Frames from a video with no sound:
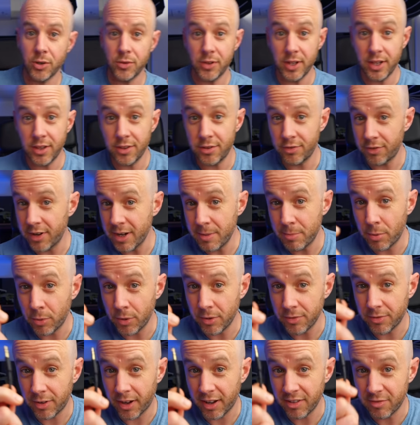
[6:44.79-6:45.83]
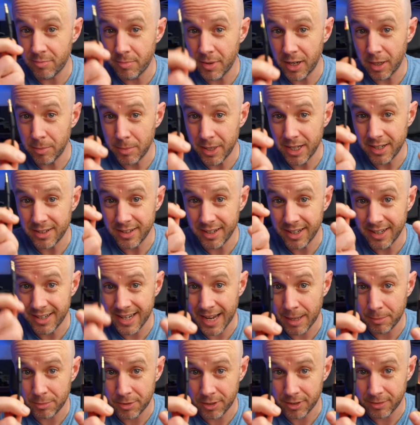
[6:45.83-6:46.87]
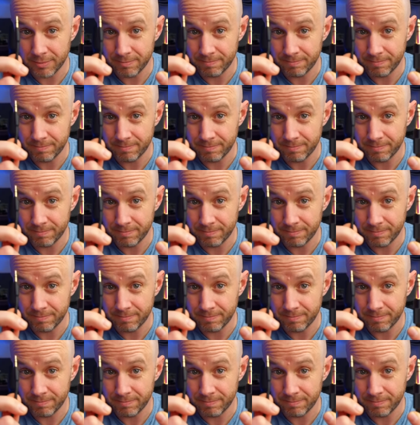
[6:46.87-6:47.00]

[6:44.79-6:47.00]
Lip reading: the 3.5mm adapter.